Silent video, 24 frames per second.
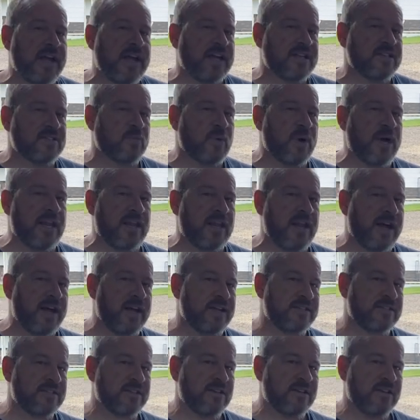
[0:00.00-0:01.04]
As well
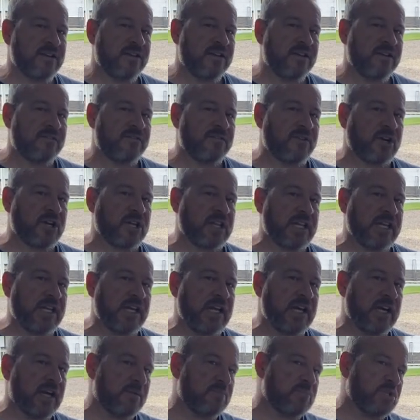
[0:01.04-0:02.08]
as for
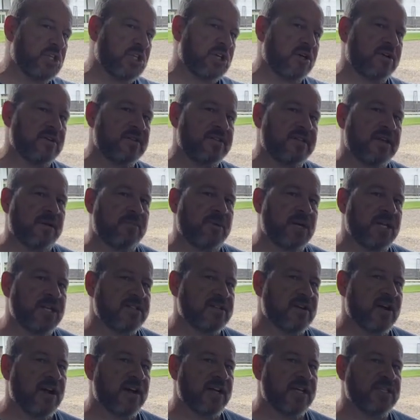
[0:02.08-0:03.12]
cleaning, I'm sure somebody's
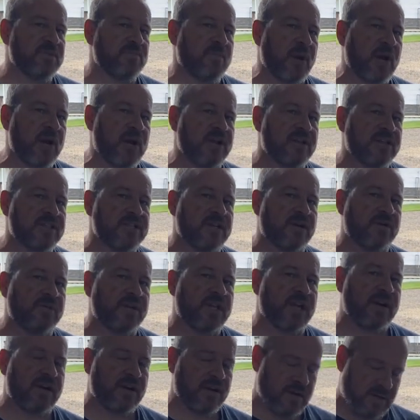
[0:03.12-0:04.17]
got experience out
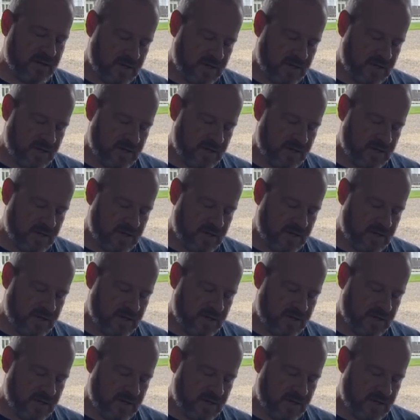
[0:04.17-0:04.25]
there